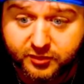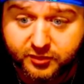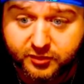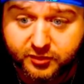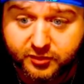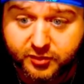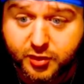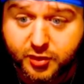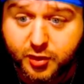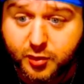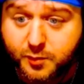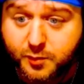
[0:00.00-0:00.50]

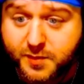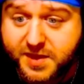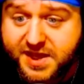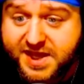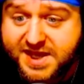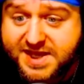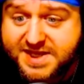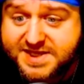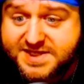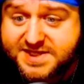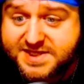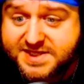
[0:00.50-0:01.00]
You
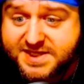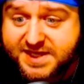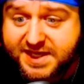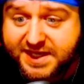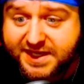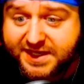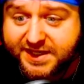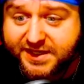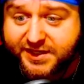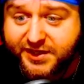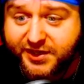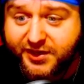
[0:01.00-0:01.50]
missed
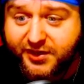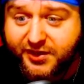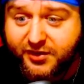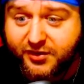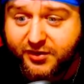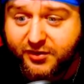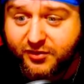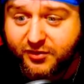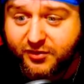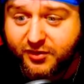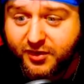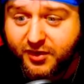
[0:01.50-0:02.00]
it,
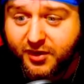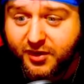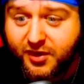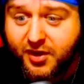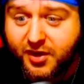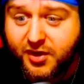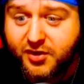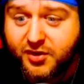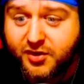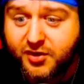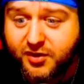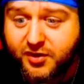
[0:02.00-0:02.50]
dude.
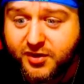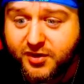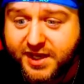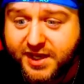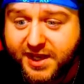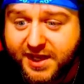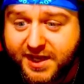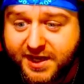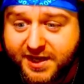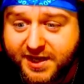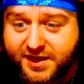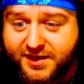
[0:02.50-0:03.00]
You're
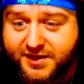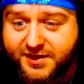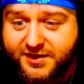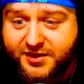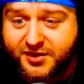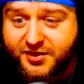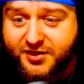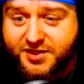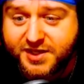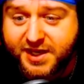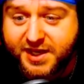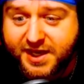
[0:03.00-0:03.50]
10,
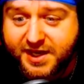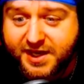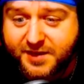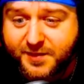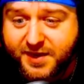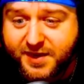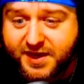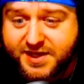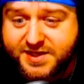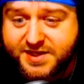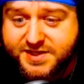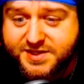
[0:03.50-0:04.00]
you're 10
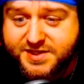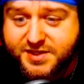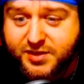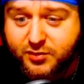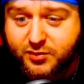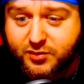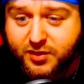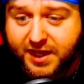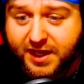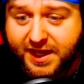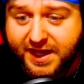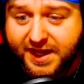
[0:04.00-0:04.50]
minutes too
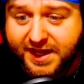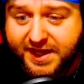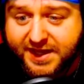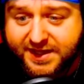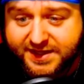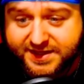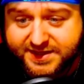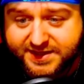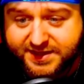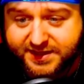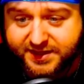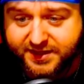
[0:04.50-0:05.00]
late.
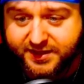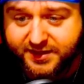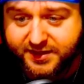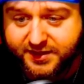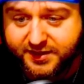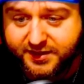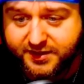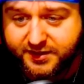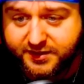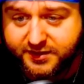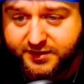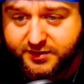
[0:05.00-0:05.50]

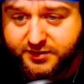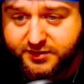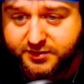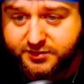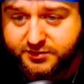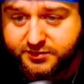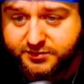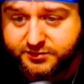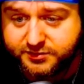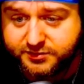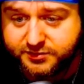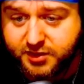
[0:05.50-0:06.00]

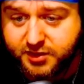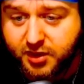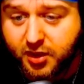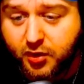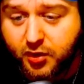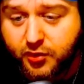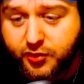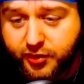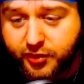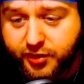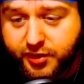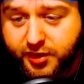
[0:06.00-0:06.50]

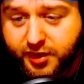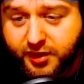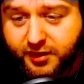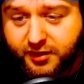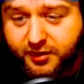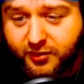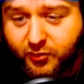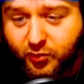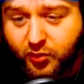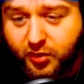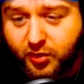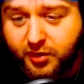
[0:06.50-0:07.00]
Oh, you're cutting
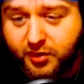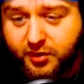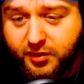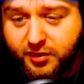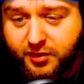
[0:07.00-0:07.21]
the water.